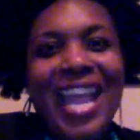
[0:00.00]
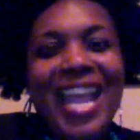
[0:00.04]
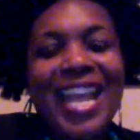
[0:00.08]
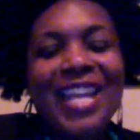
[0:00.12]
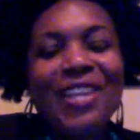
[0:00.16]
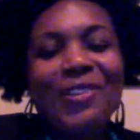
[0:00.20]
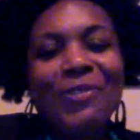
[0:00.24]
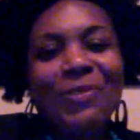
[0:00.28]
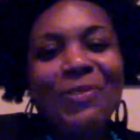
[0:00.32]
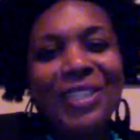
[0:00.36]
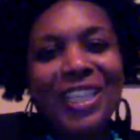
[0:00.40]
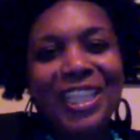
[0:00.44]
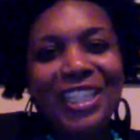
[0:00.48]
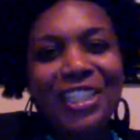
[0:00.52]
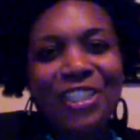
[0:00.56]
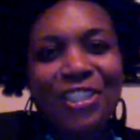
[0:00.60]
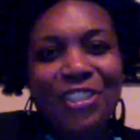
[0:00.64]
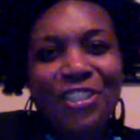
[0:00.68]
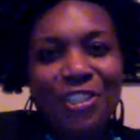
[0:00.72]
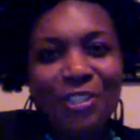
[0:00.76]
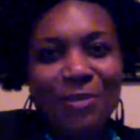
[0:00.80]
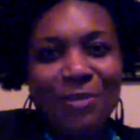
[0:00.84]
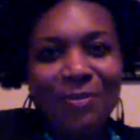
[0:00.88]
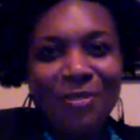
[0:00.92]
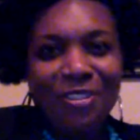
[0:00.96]
and a
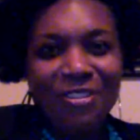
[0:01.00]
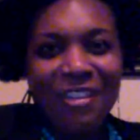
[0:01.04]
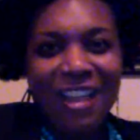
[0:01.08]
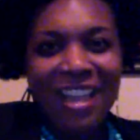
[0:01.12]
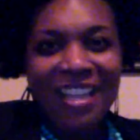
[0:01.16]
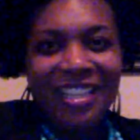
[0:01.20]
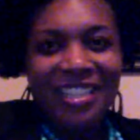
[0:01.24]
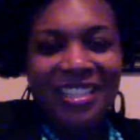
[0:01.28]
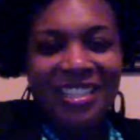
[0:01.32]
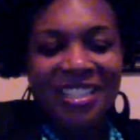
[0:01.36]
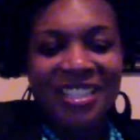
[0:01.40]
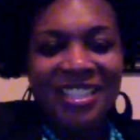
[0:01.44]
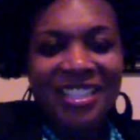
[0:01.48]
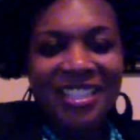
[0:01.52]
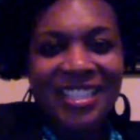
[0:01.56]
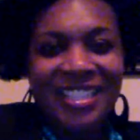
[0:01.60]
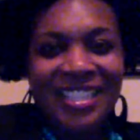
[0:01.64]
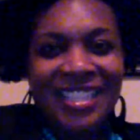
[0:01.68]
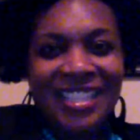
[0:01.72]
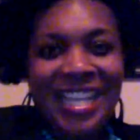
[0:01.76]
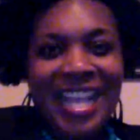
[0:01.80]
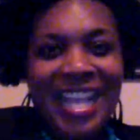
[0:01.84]
relationship strategist.